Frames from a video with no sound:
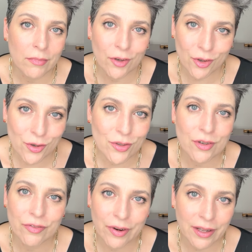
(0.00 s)

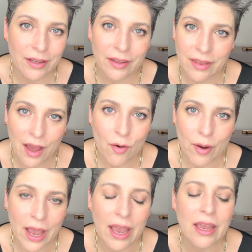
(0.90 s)
user-friendly in that
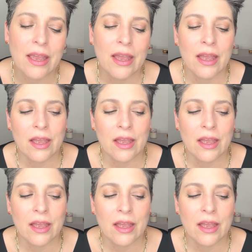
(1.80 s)
way.